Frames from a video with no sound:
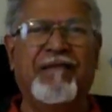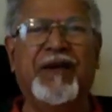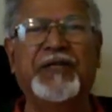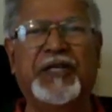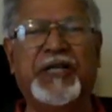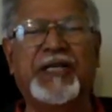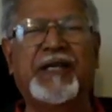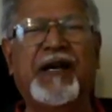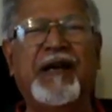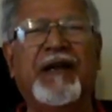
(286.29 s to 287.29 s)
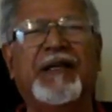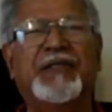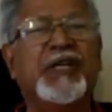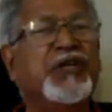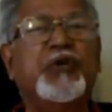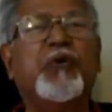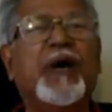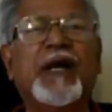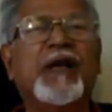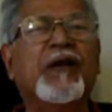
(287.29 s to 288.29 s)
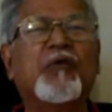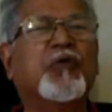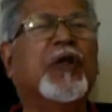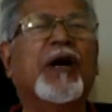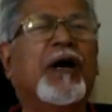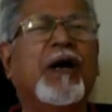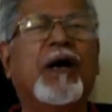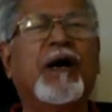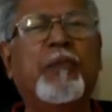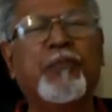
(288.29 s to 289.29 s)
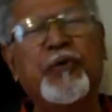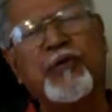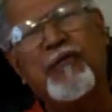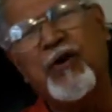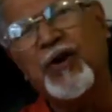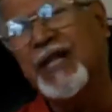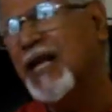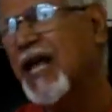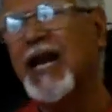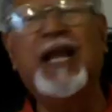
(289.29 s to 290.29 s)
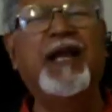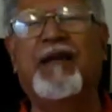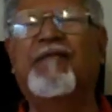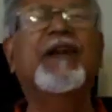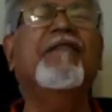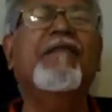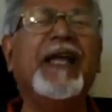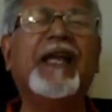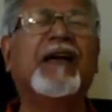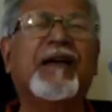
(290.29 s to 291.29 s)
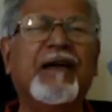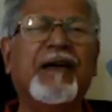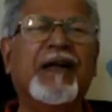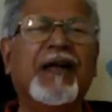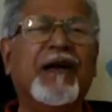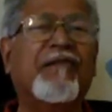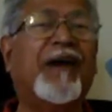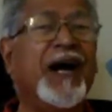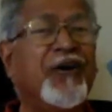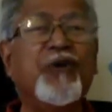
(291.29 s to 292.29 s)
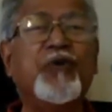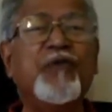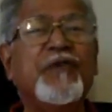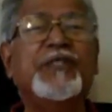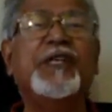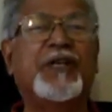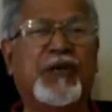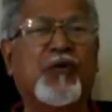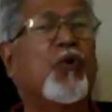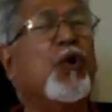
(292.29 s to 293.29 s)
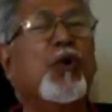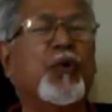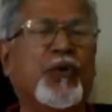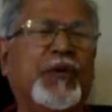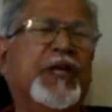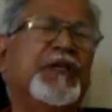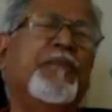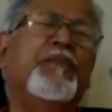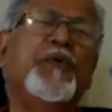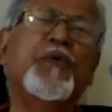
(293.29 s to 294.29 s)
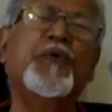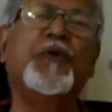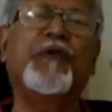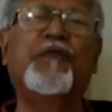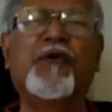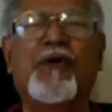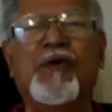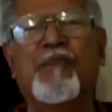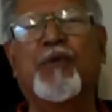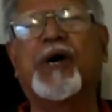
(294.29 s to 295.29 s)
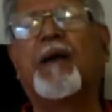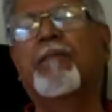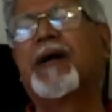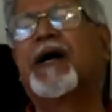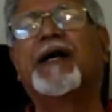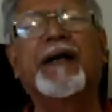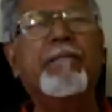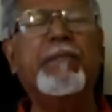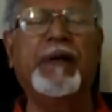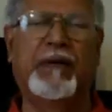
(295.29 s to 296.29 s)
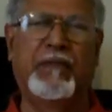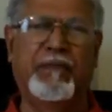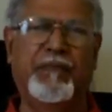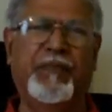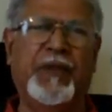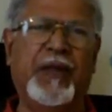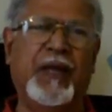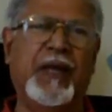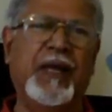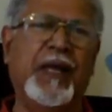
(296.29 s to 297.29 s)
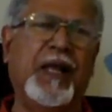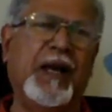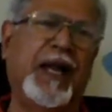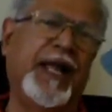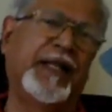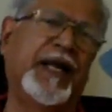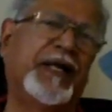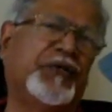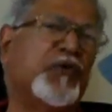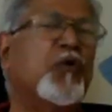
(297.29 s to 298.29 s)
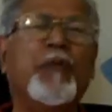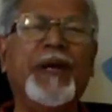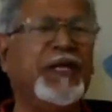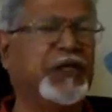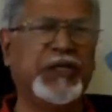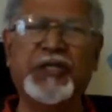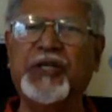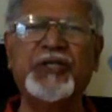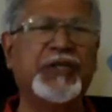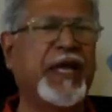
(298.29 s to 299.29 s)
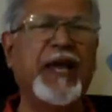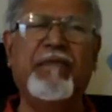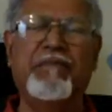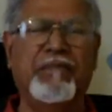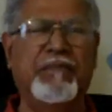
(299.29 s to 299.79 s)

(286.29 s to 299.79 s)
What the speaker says: One suggested, since you are in Kundapur for nearly 1 week, why don't you visit Kollu? There is a beautiful Mukambika temple. Like that, so many suggestions came.